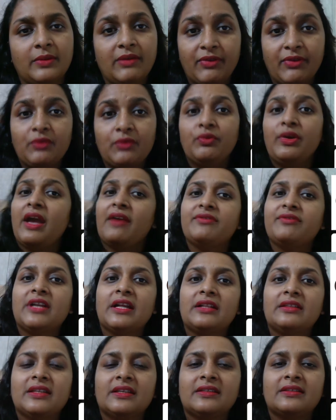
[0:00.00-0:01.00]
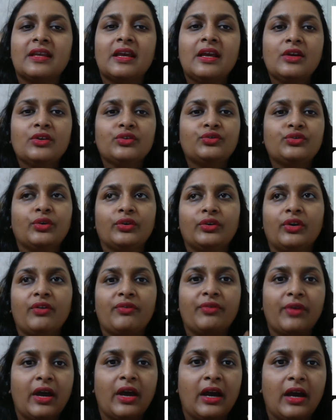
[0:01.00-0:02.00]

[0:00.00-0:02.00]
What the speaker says: Even we have done this sort of